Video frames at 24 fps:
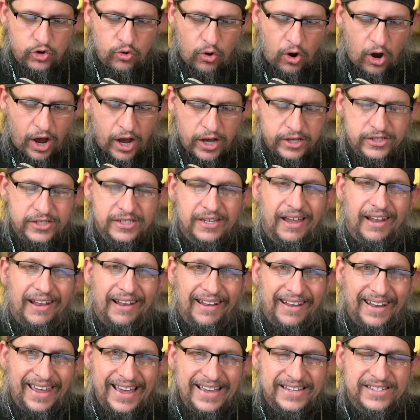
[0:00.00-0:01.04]

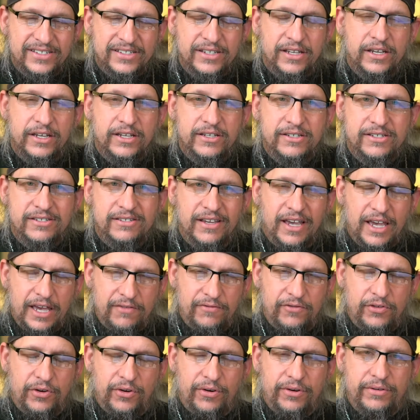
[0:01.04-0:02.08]
crossless
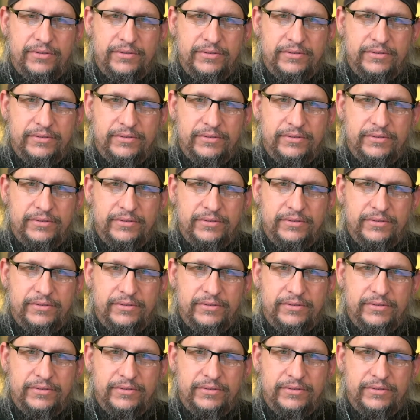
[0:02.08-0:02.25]
Savior.